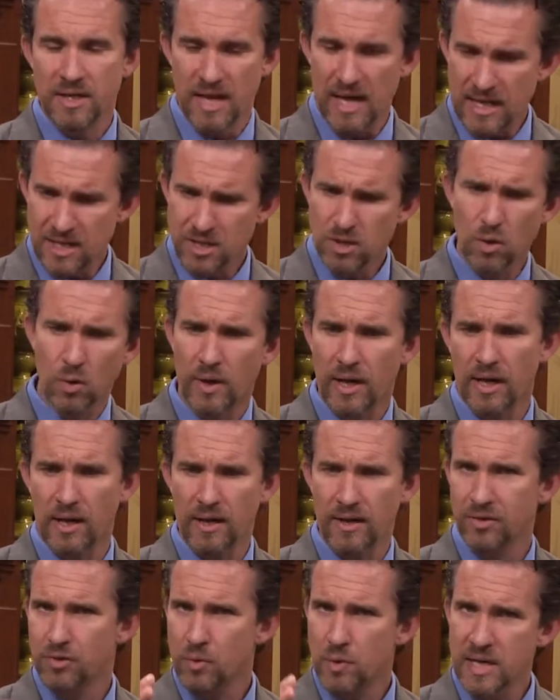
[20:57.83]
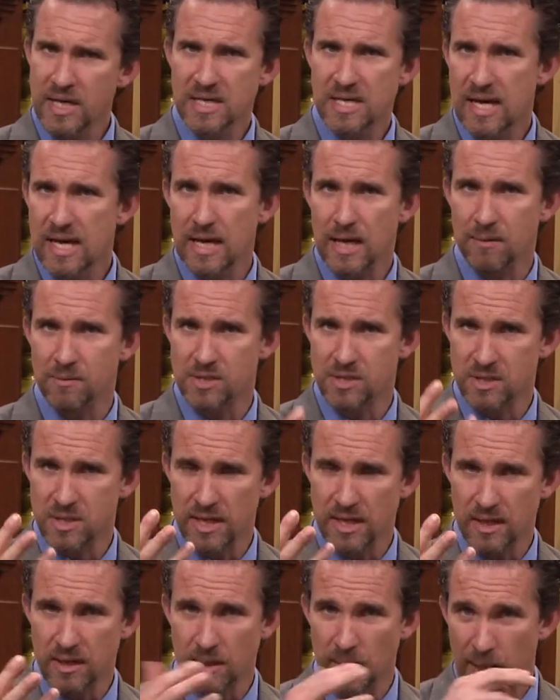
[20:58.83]
Yes, Lord. and three times,
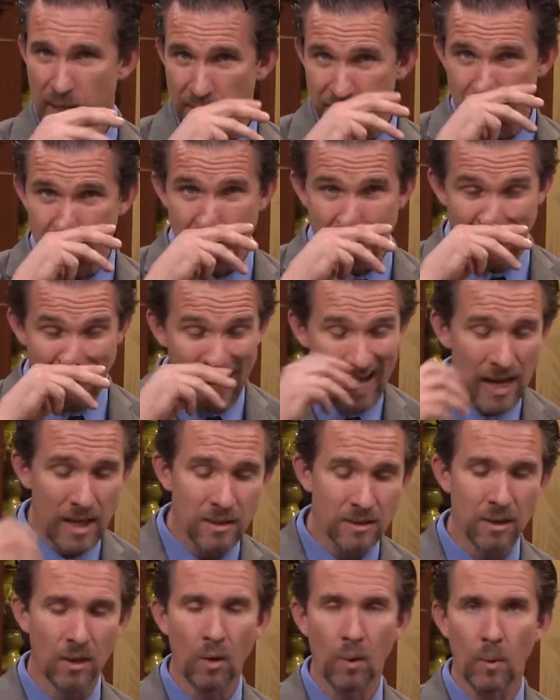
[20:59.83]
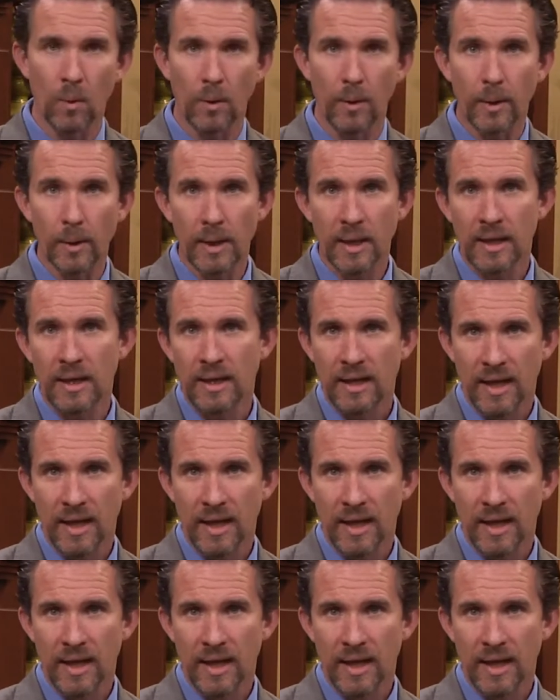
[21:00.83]
after denying the Lord,